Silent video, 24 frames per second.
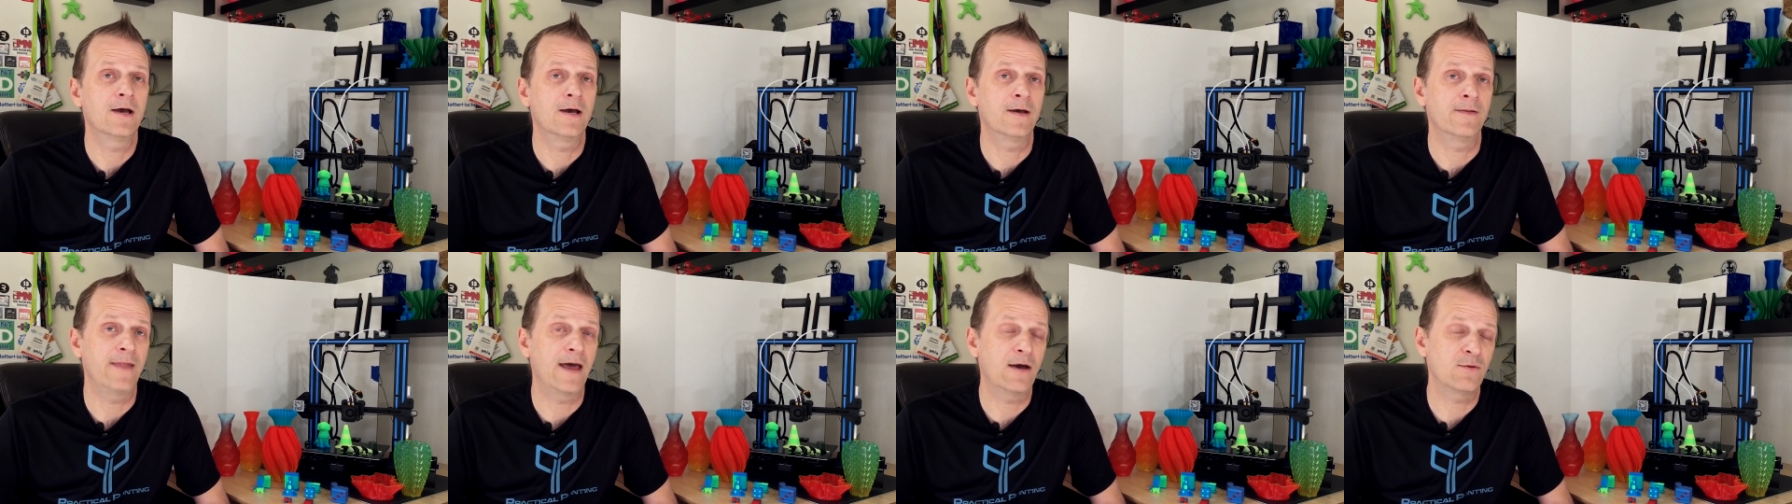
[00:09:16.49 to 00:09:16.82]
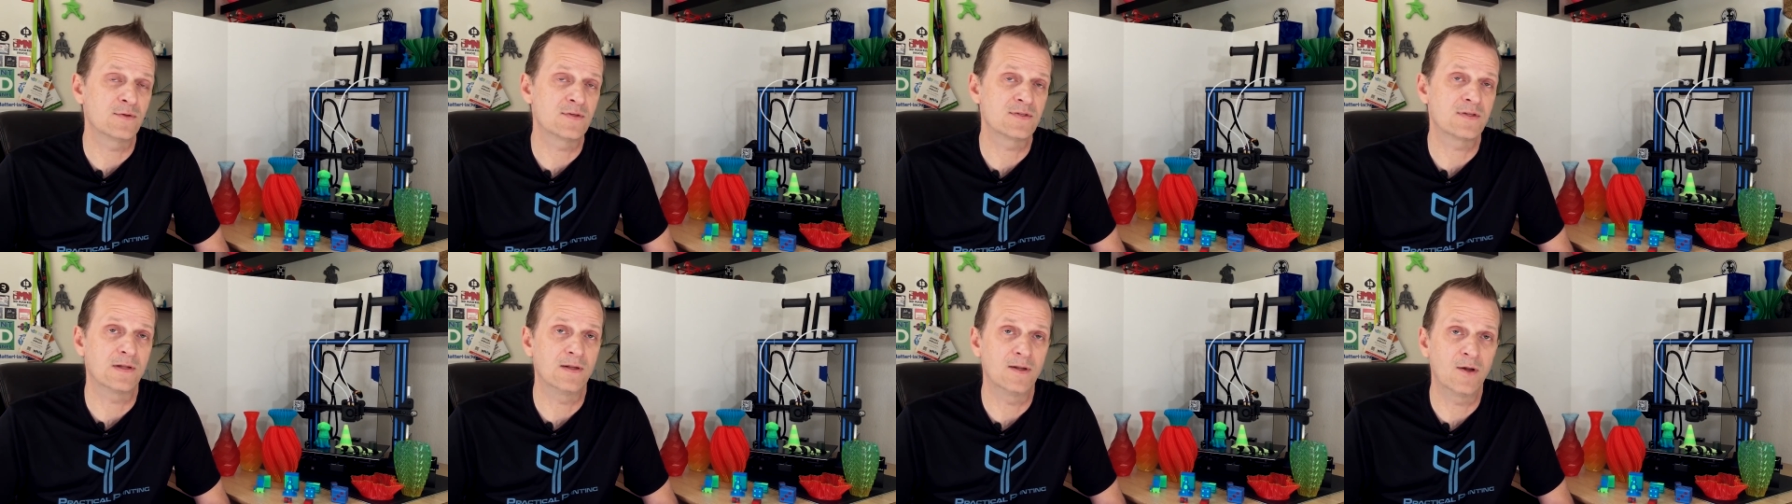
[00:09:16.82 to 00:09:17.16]
and that
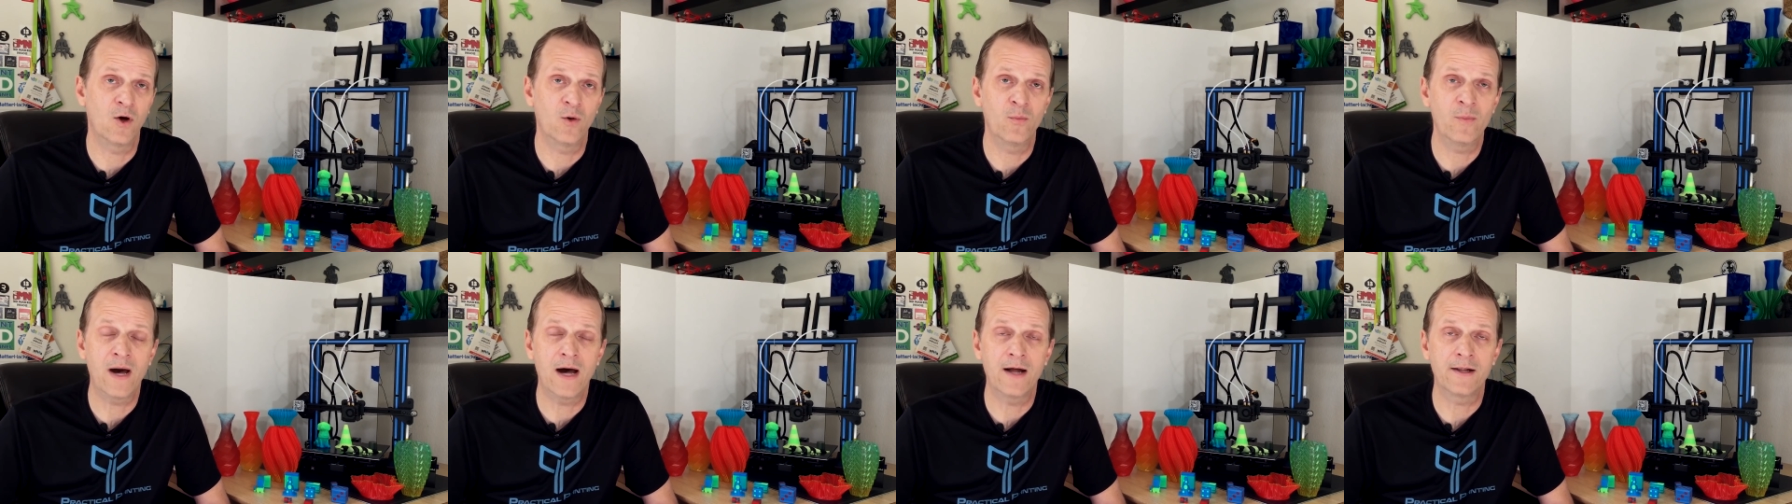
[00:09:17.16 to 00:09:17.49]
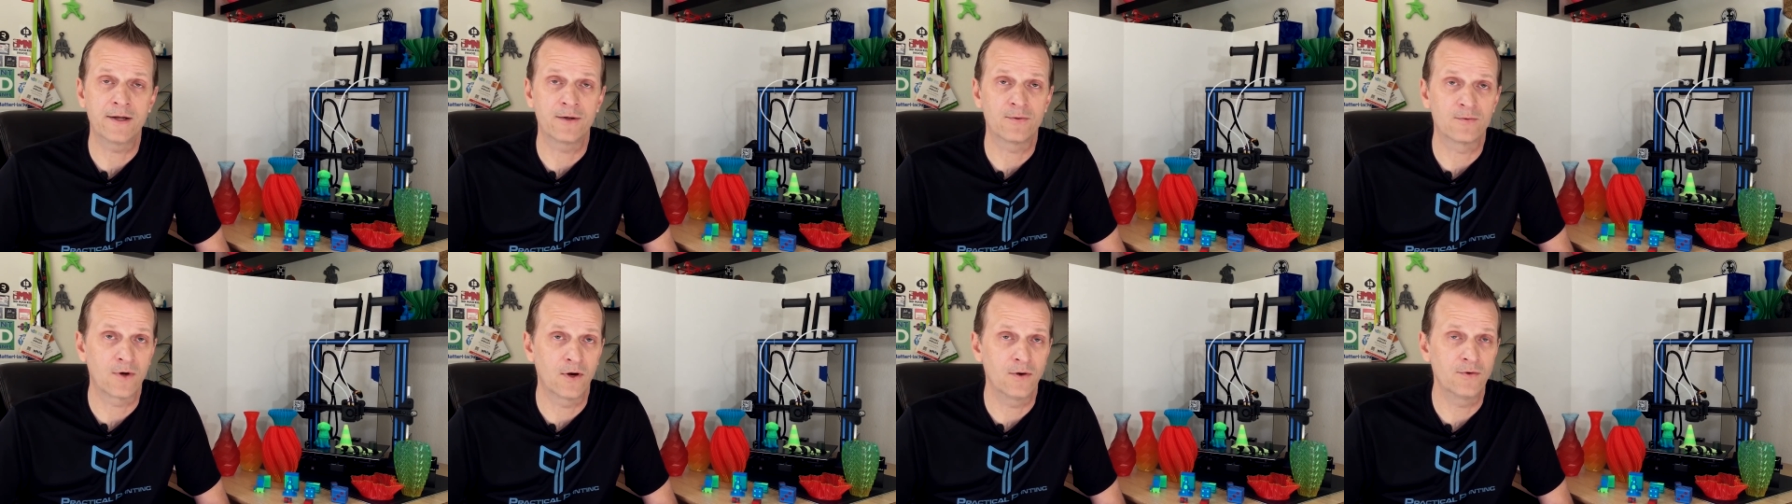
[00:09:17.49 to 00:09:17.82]
was the low
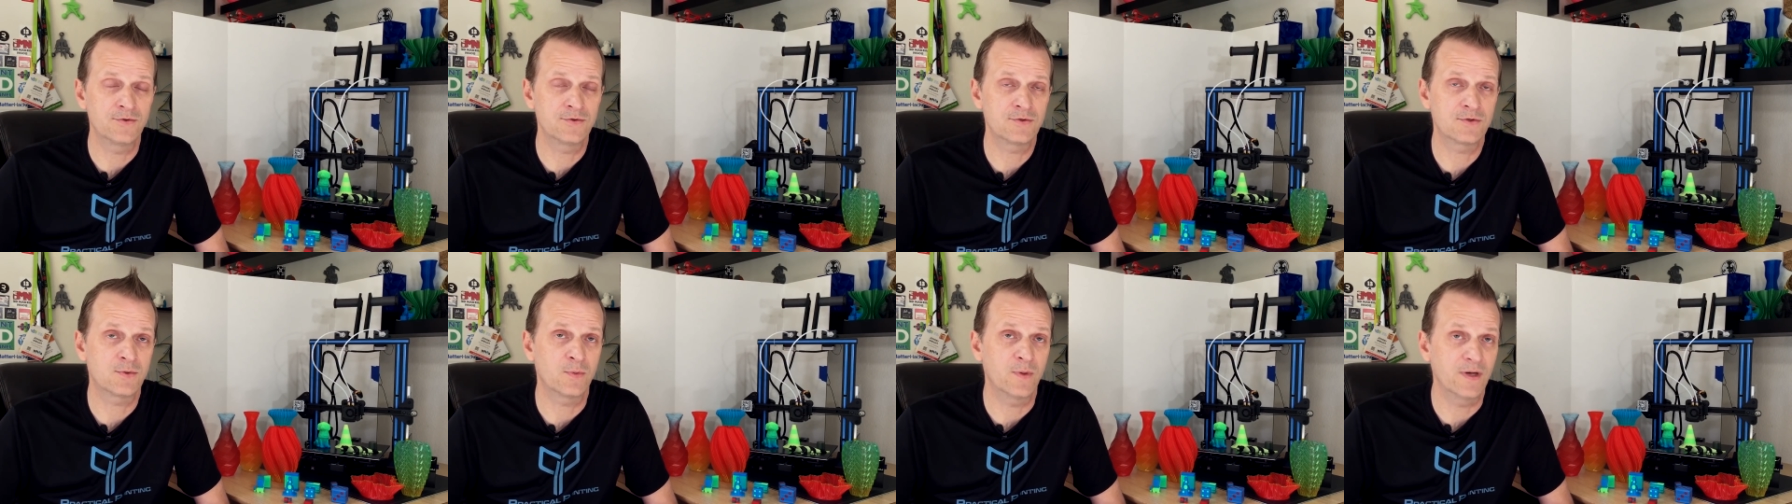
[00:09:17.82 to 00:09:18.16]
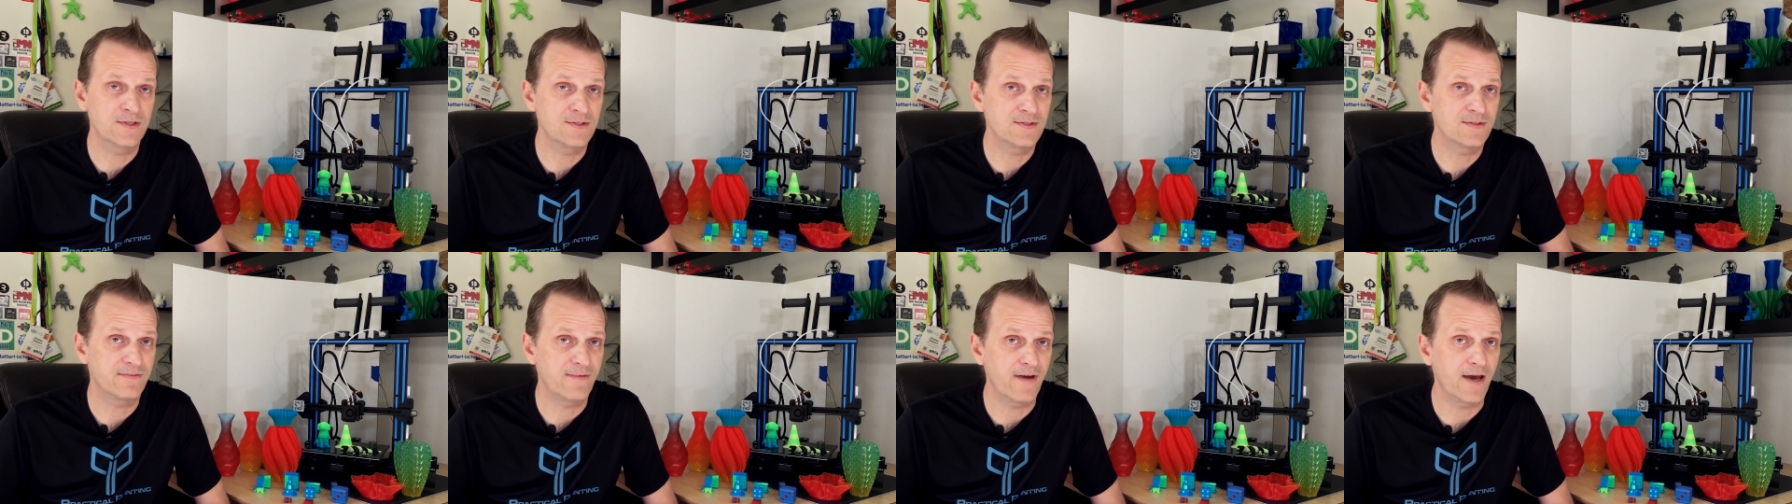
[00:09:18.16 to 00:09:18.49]
poly rose
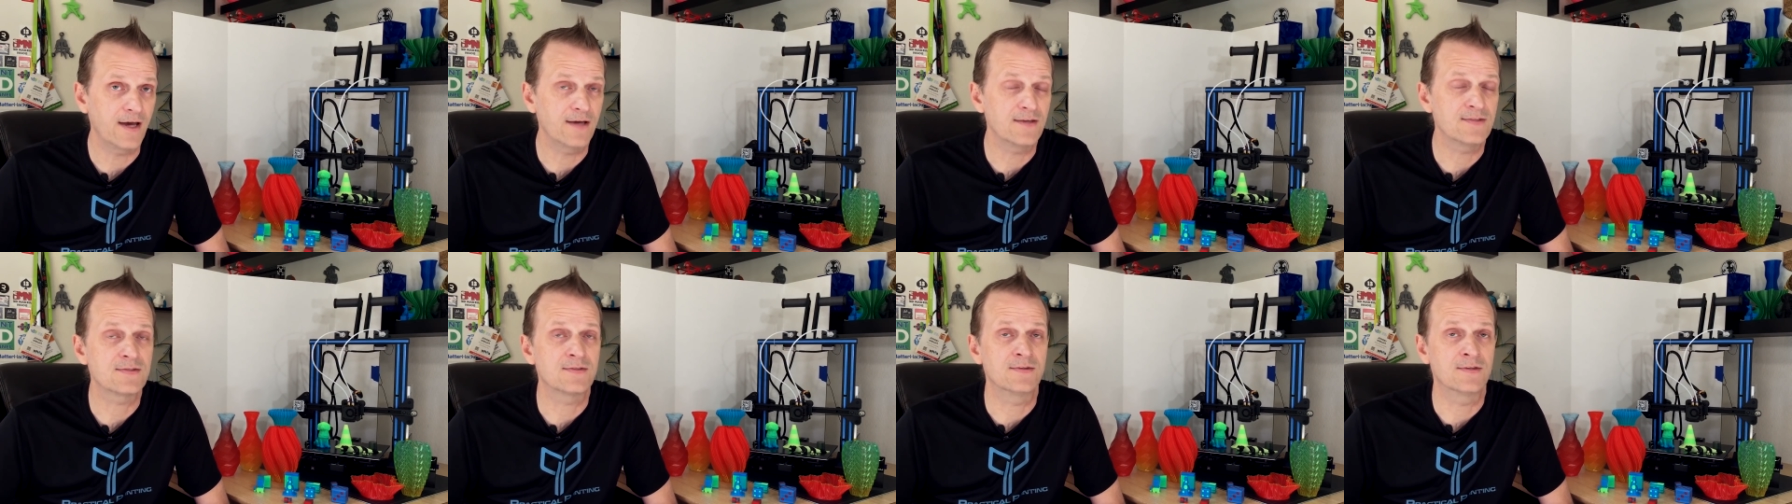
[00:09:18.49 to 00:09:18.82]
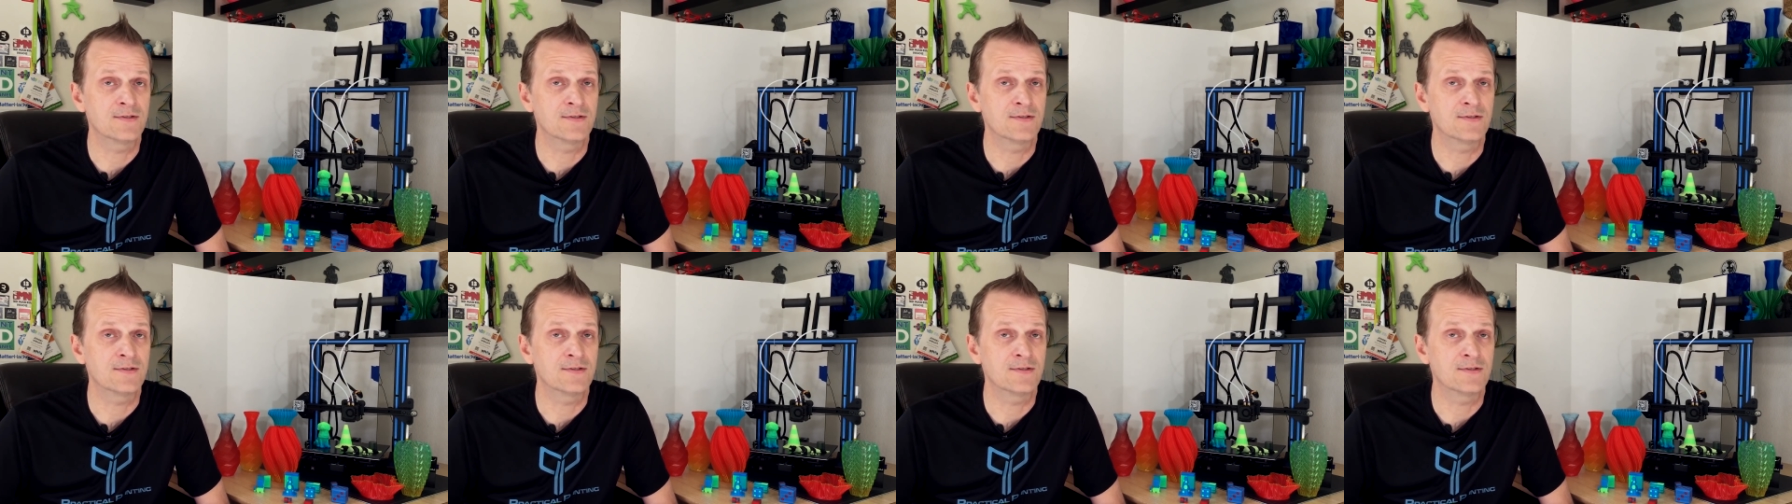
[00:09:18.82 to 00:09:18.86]
twist vase,